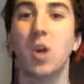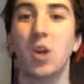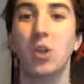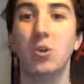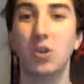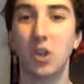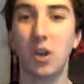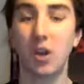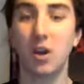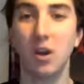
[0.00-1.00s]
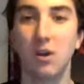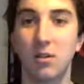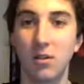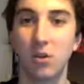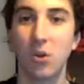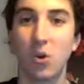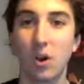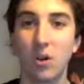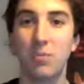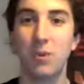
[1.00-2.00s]
looser in our jaw and a
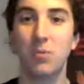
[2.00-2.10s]
little bit